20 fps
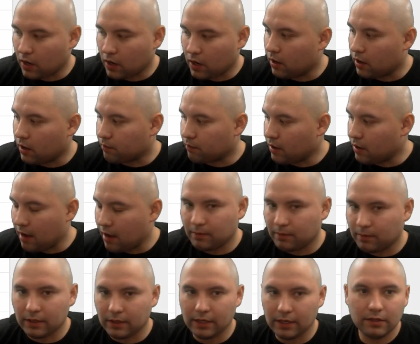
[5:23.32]
are
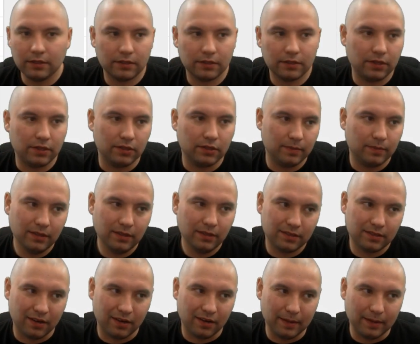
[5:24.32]
probably, excuse me,
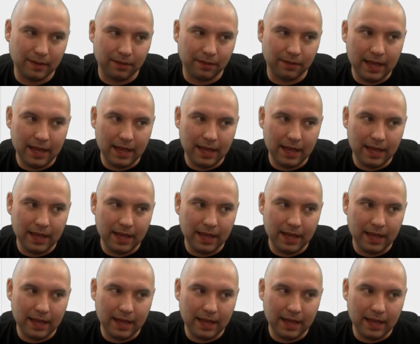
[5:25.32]
sorry about